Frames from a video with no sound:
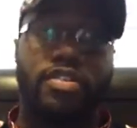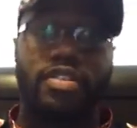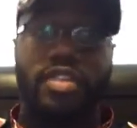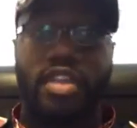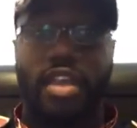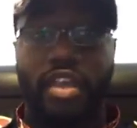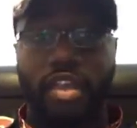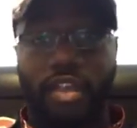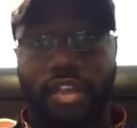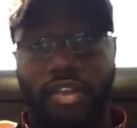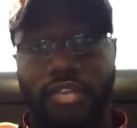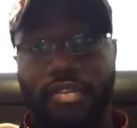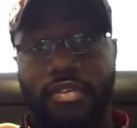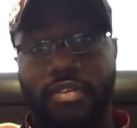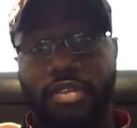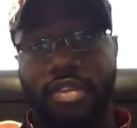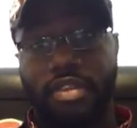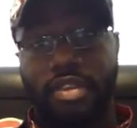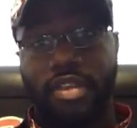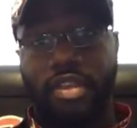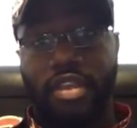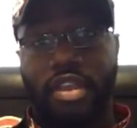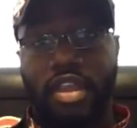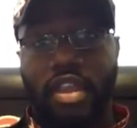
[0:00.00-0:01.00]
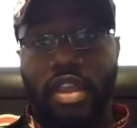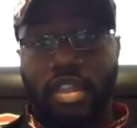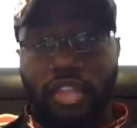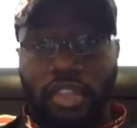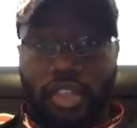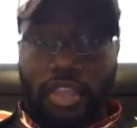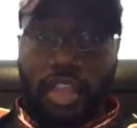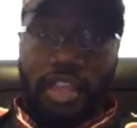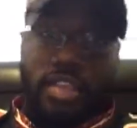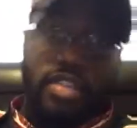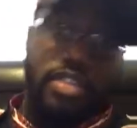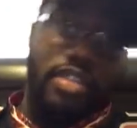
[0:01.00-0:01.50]
side.
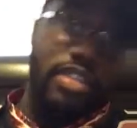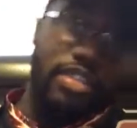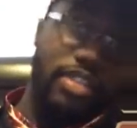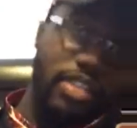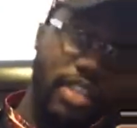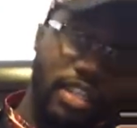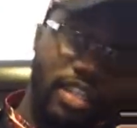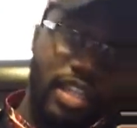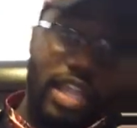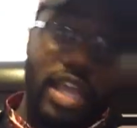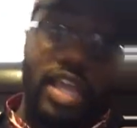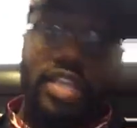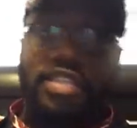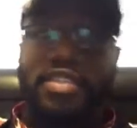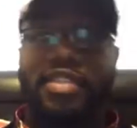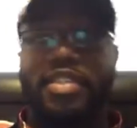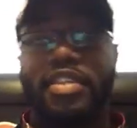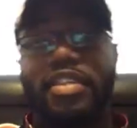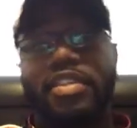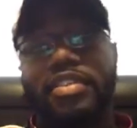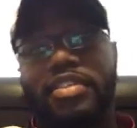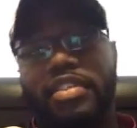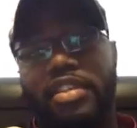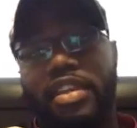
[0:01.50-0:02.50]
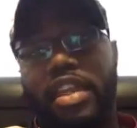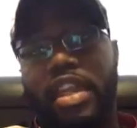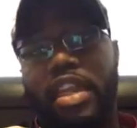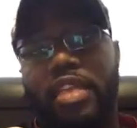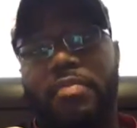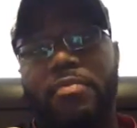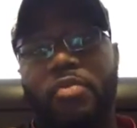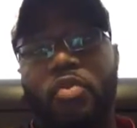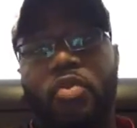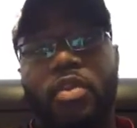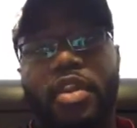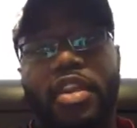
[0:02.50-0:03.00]
The ACC last season had
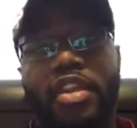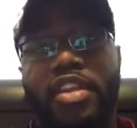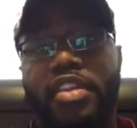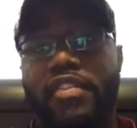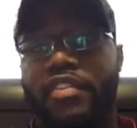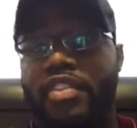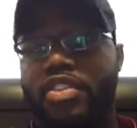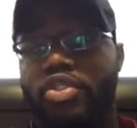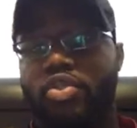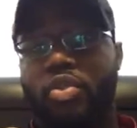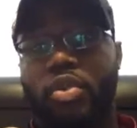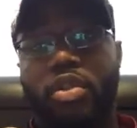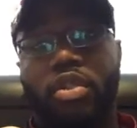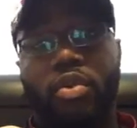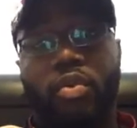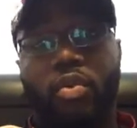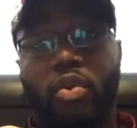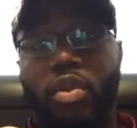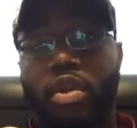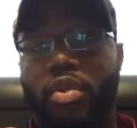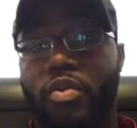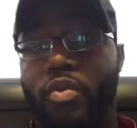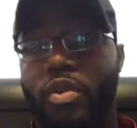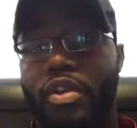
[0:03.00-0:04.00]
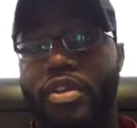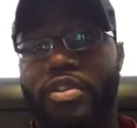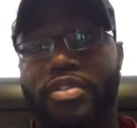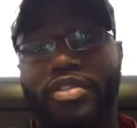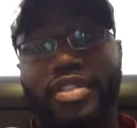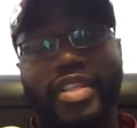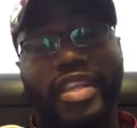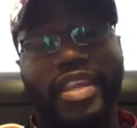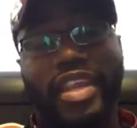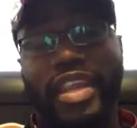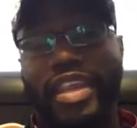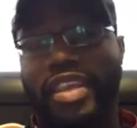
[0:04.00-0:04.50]
more individual award winners
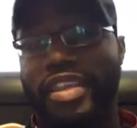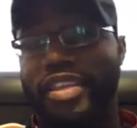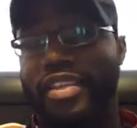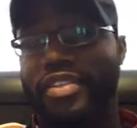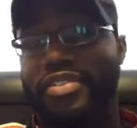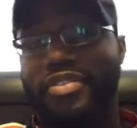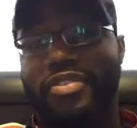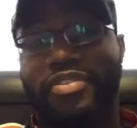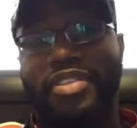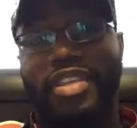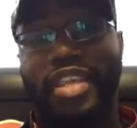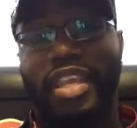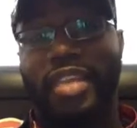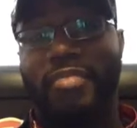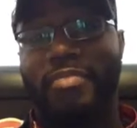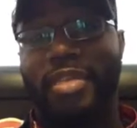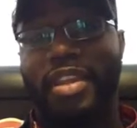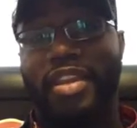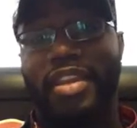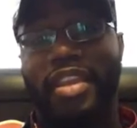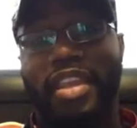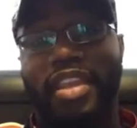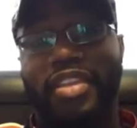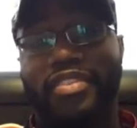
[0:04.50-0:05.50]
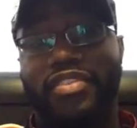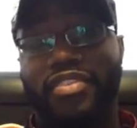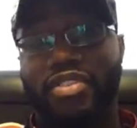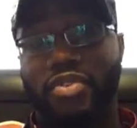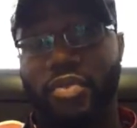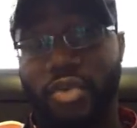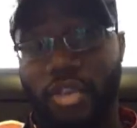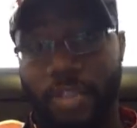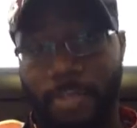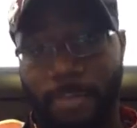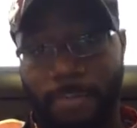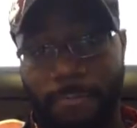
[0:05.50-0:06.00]
than any other team in
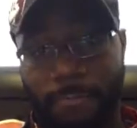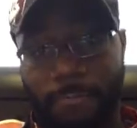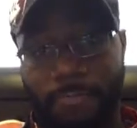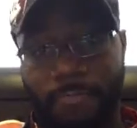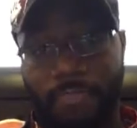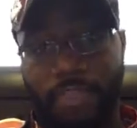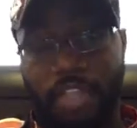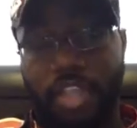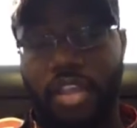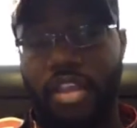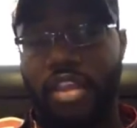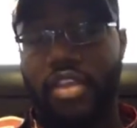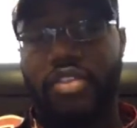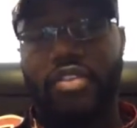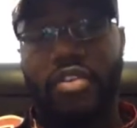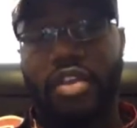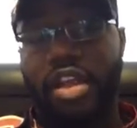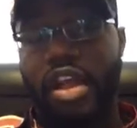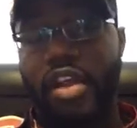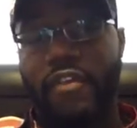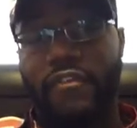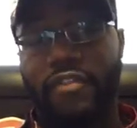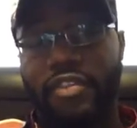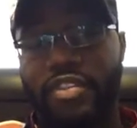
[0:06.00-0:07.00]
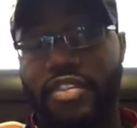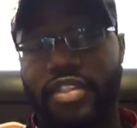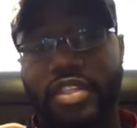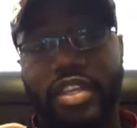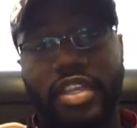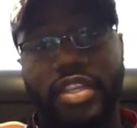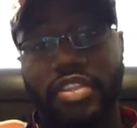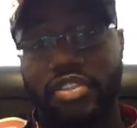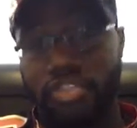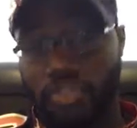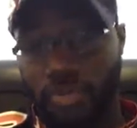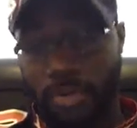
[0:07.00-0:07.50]
history, any other conference in
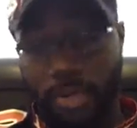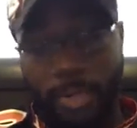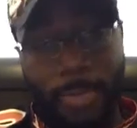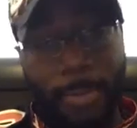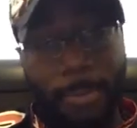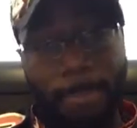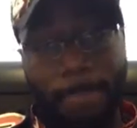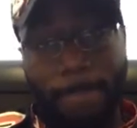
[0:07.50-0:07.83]
history.